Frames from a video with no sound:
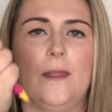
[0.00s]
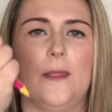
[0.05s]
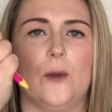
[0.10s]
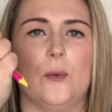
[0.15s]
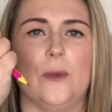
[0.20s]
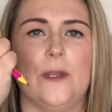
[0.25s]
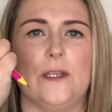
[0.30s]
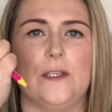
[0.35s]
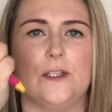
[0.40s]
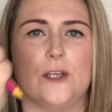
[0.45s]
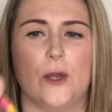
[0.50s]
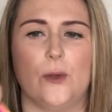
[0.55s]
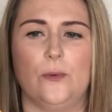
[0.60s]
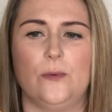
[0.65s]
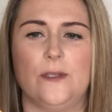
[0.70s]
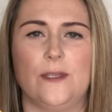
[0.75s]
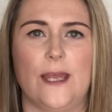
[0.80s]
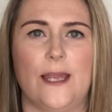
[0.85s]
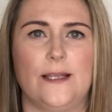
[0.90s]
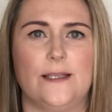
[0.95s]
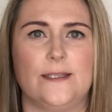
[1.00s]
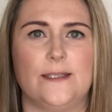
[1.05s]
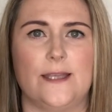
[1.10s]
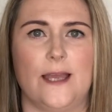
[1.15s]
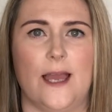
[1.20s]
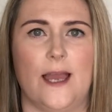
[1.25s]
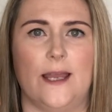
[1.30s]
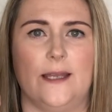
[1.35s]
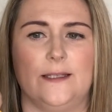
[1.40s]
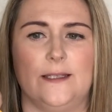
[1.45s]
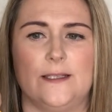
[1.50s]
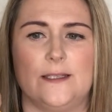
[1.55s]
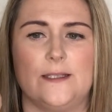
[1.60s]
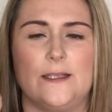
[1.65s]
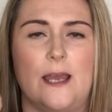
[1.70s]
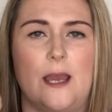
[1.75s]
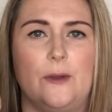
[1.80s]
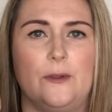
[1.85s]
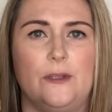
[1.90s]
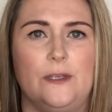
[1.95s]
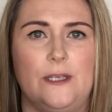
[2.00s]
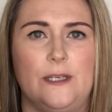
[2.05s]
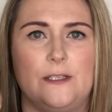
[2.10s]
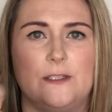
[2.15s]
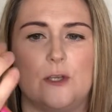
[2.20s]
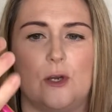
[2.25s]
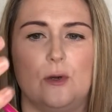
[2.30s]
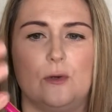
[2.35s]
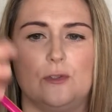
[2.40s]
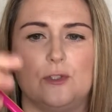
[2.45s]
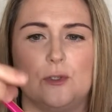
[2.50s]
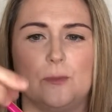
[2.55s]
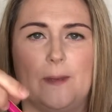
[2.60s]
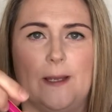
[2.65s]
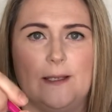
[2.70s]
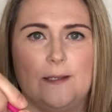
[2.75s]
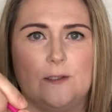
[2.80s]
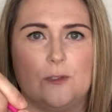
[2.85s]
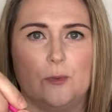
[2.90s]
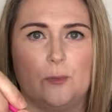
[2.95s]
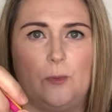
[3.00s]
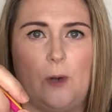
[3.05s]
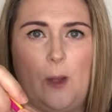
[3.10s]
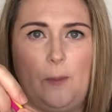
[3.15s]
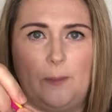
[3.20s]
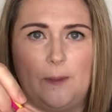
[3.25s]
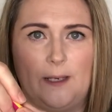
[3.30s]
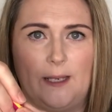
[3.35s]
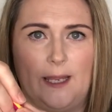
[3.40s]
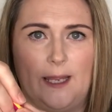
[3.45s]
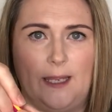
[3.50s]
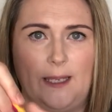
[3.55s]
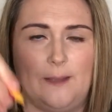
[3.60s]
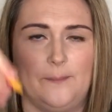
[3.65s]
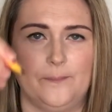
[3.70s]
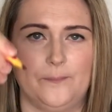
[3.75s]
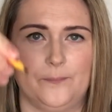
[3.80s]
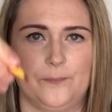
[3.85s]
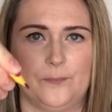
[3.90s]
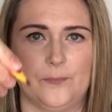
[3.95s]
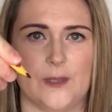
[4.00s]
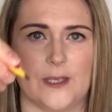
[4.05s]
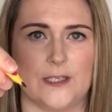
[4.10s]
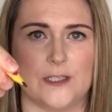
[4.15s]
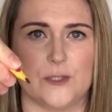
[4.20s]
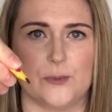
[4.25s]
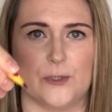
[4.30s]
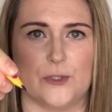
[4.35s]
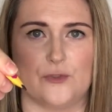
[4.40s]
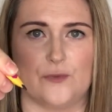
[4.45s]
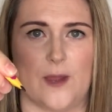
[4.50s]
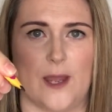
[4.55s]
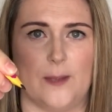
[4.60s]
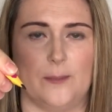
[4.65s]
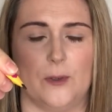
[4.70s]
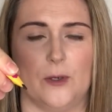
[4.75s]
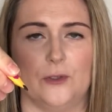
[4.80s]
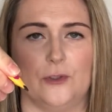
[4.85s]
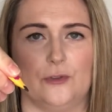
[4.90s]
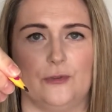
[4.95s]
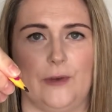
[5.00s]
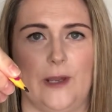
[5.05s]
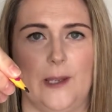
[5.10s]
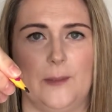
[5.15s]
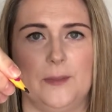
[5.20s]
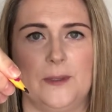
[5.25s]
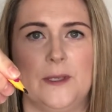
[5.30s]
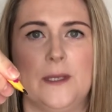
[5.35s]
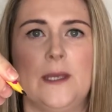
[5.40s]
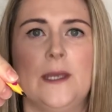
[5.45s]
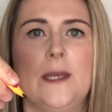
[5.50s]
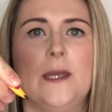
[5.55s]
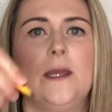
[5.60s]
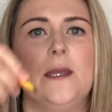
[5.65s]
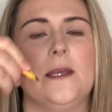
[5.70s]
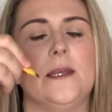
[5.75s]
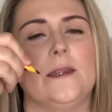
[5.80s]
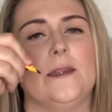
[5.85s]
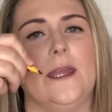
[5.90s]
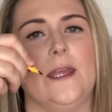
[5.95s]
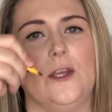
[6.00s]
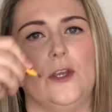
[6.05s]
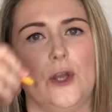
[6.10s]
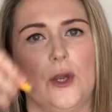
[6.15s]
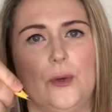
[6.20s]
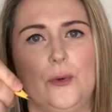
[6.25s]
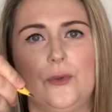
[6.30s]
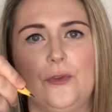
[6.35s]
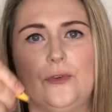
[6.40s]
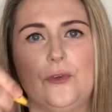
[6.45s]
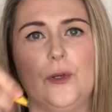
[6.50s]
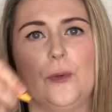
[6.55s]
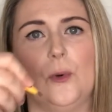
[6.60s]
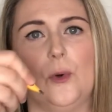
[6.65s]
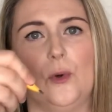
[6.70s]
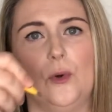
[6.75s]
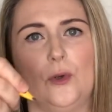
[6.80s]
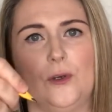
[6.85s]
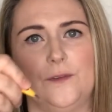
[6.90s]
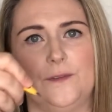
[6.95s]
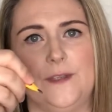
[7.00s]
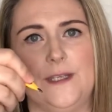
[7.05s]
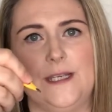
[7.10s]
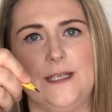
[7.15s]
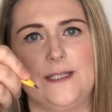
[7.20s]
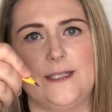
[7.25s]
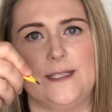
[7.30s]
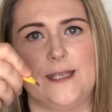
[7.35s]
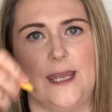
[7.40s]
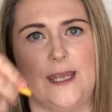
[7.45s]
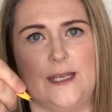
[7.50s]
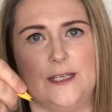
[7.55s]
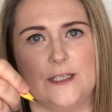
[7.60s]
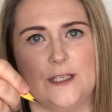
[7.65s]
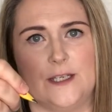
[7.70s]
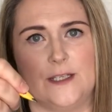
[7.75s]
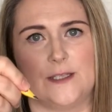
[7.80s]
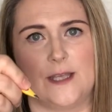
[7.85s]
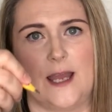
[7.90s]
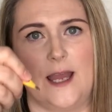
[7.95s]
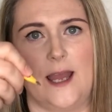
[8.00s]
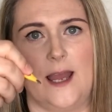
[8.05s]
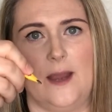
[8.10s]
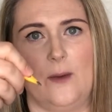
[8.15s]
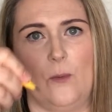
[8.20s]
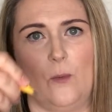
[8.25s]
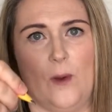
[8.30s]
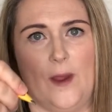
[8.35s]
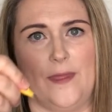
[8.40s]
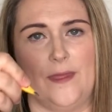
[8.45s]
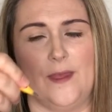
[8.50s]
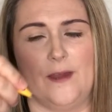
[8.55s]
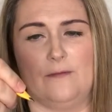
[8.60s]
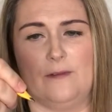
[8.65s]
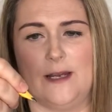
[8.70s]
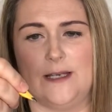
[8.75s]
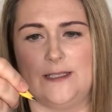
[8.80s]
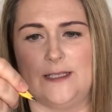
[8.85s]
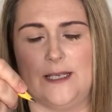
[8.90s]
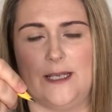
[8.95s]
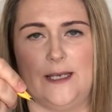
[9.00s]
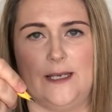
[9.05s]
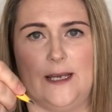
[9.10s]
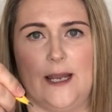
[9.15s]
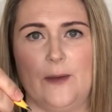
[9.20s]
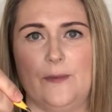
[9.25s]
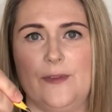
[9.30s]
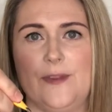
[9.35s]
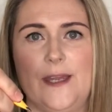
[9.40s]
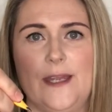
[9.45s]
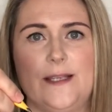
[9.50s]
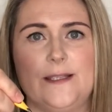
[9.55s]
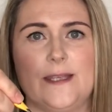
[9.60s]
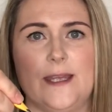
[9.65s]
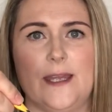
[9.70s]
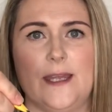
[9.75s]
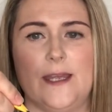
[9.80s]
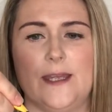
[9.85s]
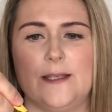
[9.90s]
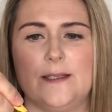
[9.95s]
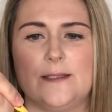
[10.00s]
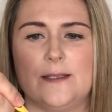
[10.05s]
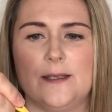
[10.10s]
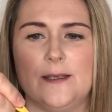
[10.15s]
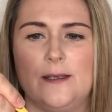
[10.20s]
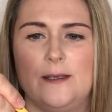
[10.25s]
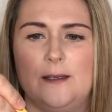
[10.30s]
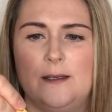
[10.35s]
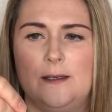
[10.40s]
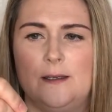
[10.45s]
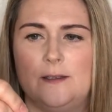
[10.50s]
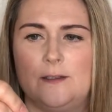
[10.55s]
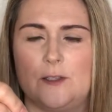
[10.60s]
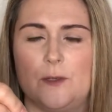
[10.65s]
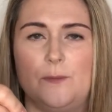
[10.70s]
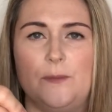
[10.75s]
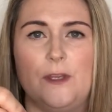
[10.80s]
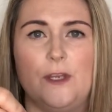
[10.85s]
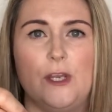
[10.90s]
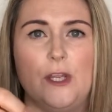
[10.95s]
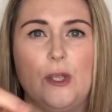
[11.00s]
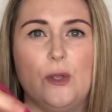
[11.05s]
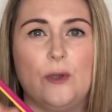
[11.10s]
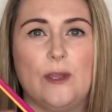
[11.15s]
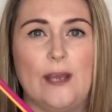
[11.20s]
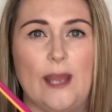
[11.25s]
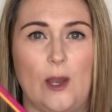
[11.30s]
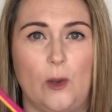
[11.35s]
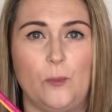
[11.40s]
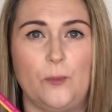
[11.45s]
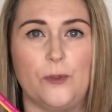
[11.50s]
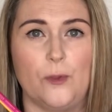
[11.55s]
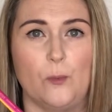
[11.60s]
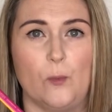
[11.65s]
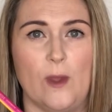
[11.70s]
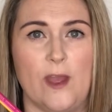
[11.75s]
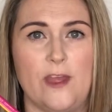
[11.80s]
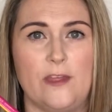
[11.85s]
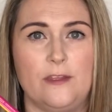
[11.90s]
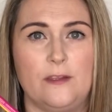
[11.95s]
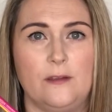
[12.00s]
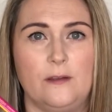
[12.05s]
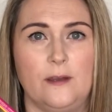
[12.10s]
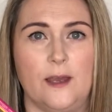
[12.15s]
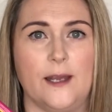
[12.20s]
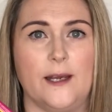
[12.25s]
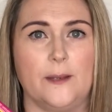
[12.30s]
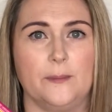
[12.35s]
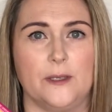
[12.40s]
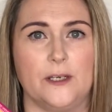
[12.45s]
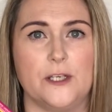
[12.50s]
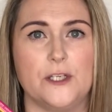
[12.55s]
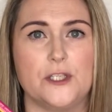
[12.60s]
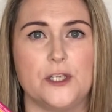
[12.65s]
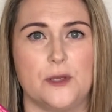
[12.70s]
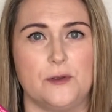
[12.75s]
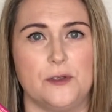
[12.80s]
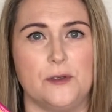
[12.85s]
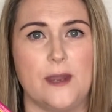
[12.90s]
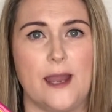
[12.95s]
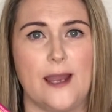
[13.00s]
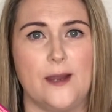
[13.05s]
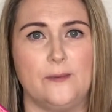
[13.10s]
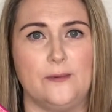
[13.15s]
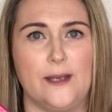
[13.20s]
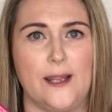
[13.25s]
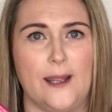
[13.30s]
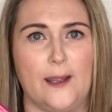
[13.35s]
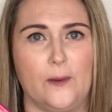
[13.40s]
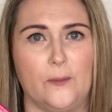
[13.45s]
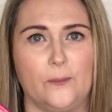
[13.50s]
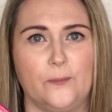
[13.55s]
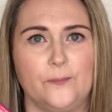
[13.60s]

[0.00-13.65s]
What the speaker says: we don't then say this is how you need to hold your pencil properly into a tripod grip. They go through all of these stages when they're ready. Now this is something that you can help them with, and I'm going to show you how now.